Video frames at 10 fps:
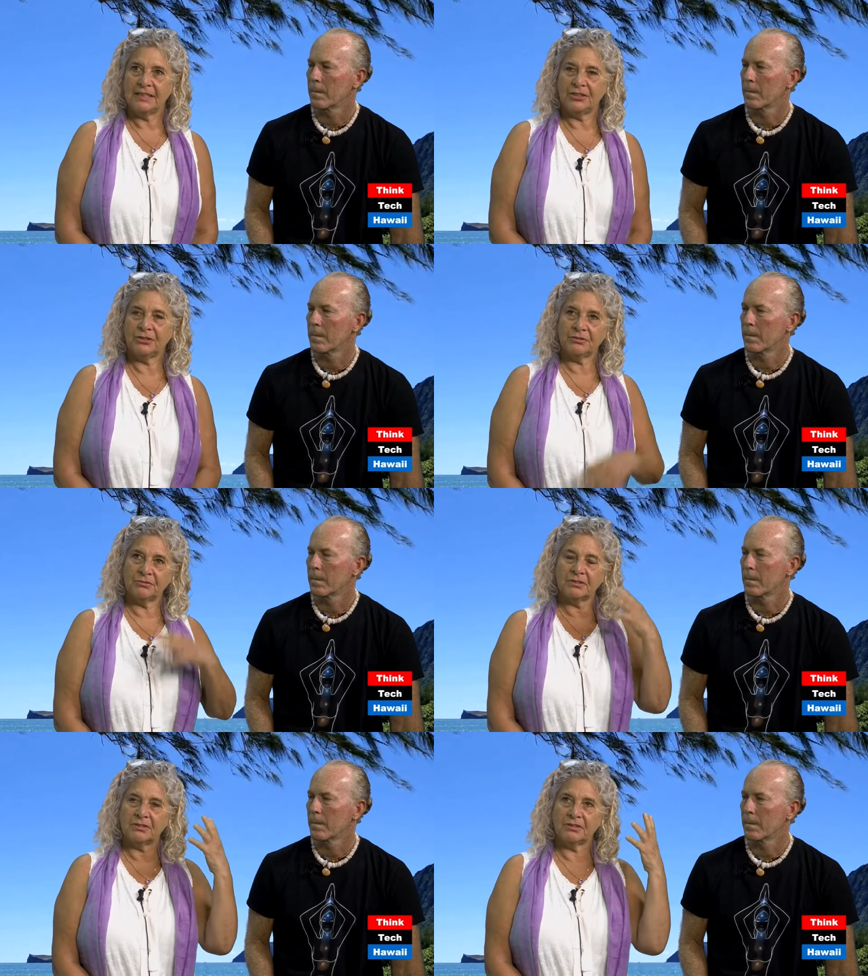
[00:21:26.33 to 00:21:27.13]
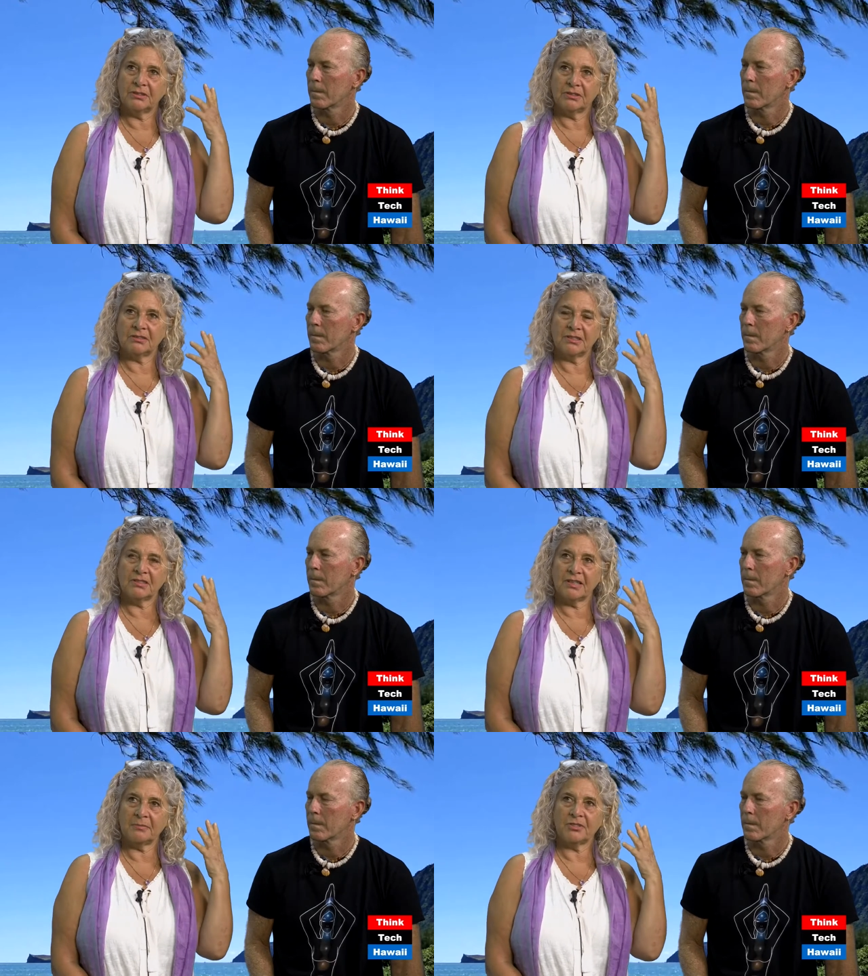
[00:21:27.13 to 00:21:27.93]
Speaker 1: you can you can
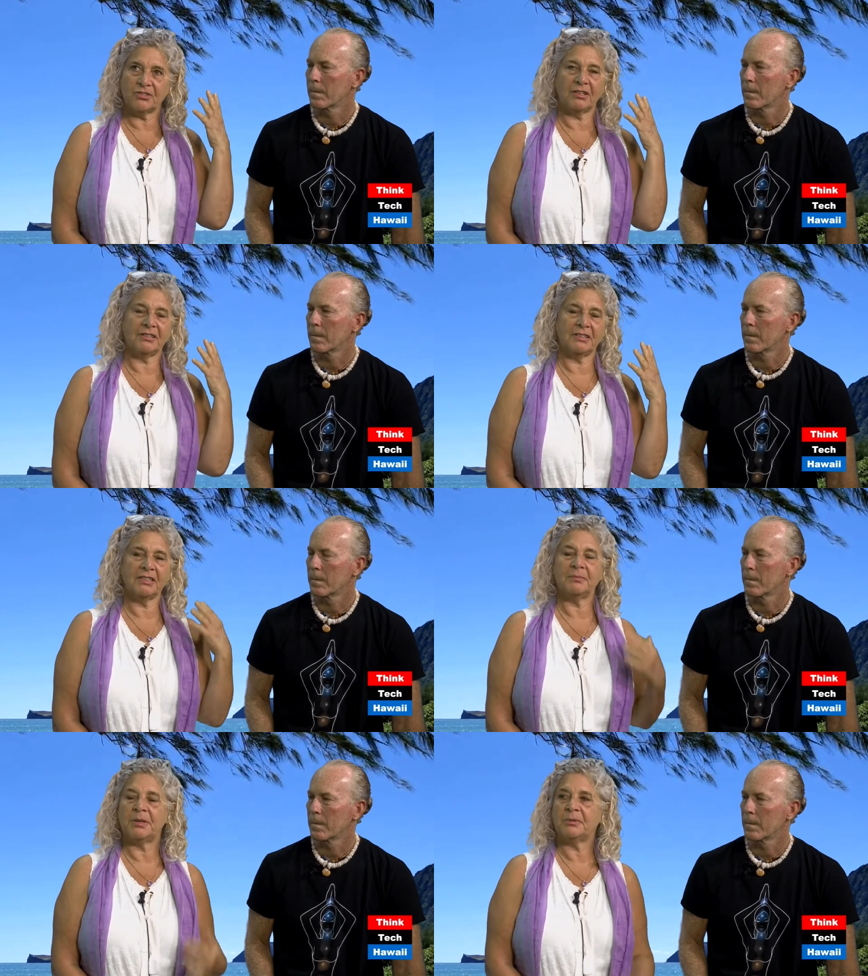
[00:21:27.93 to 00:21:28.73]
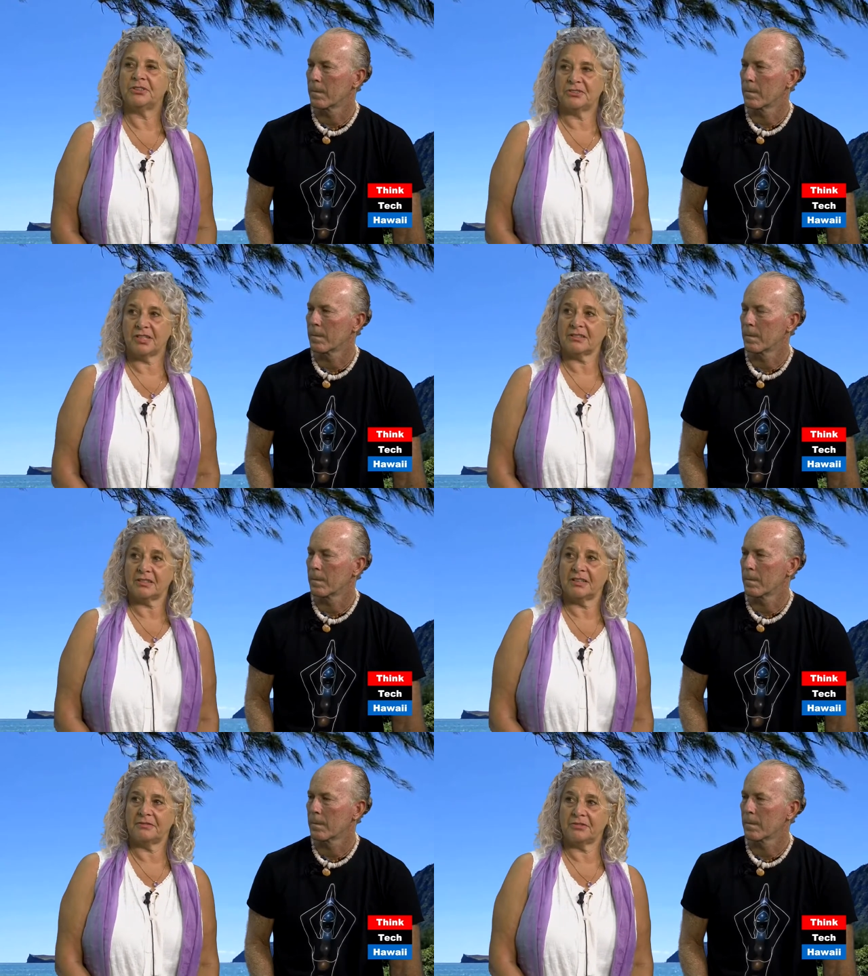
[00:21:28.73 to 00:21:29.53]
establish an idea about what your
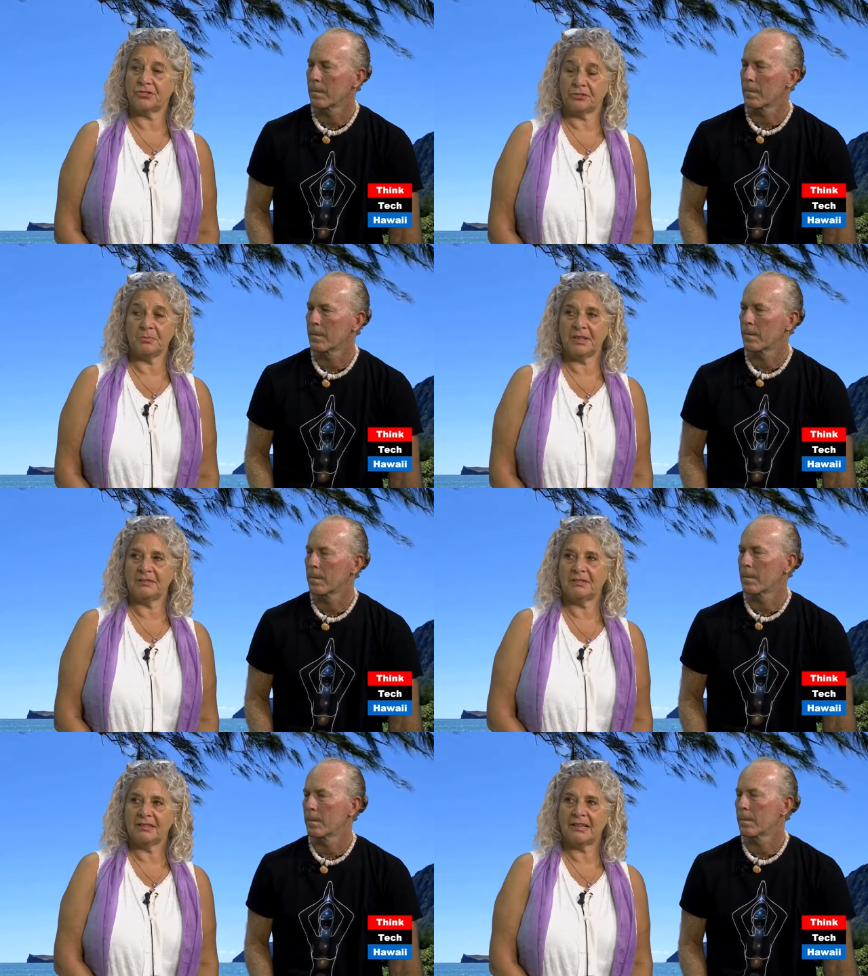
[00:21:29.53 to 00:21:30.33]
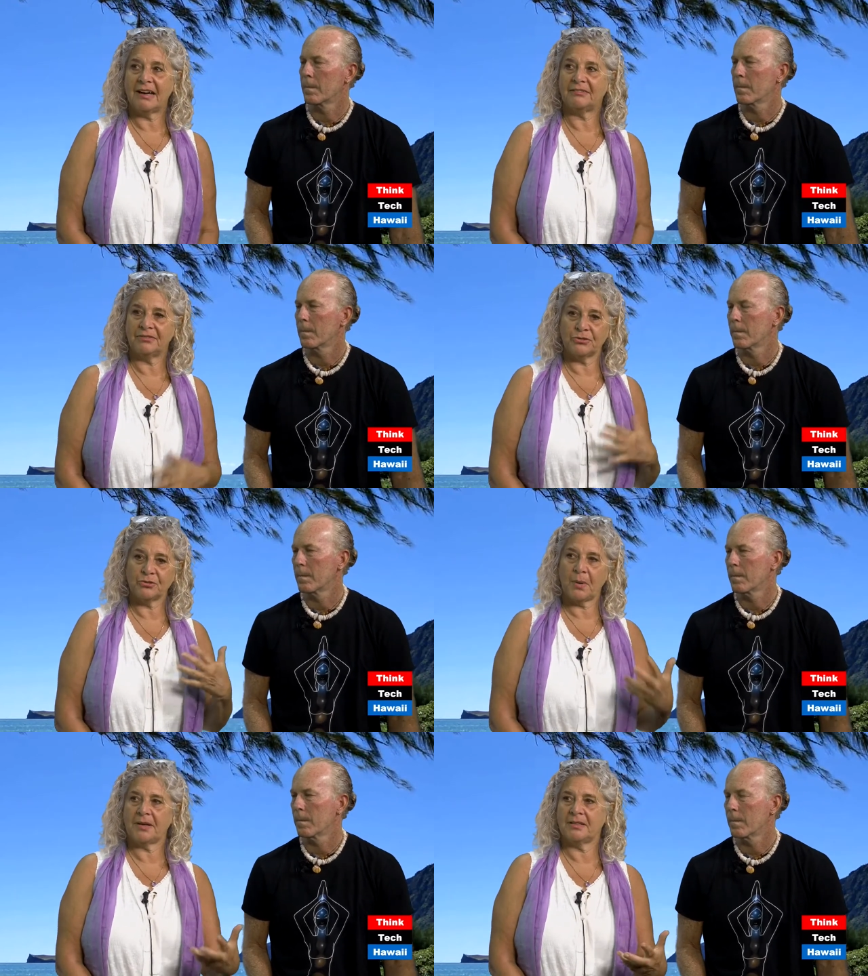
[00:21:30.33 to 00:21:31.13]
sex life should be out of your
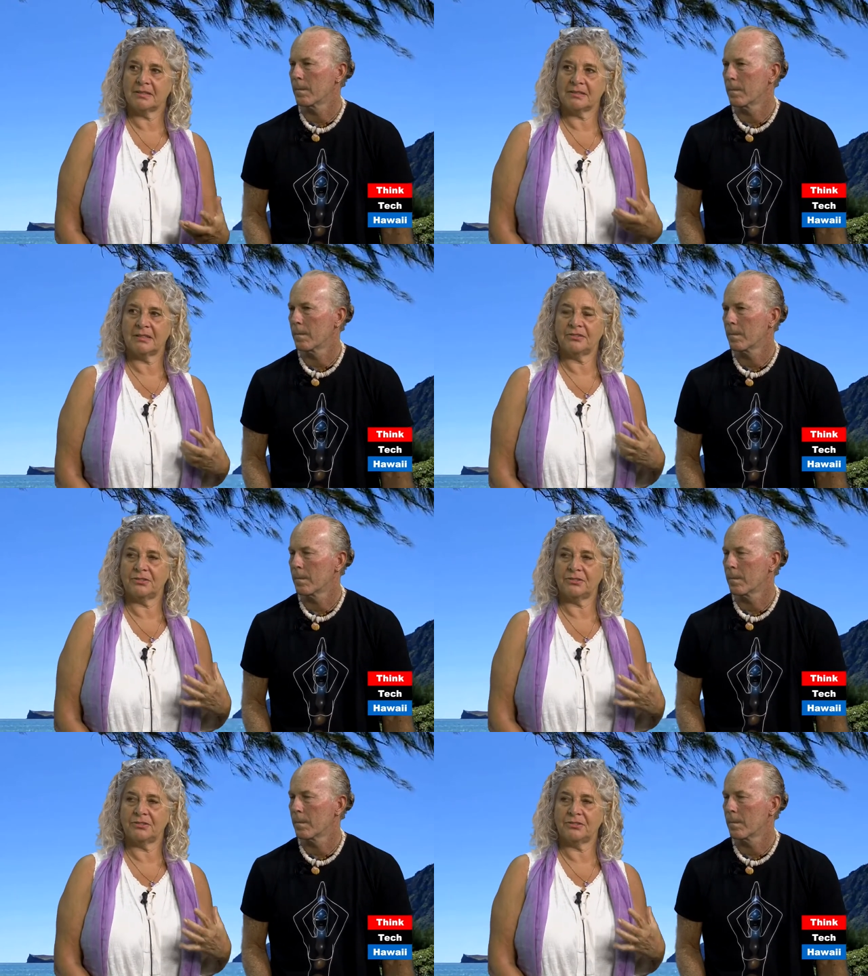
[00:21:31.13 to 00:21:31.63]
20s and your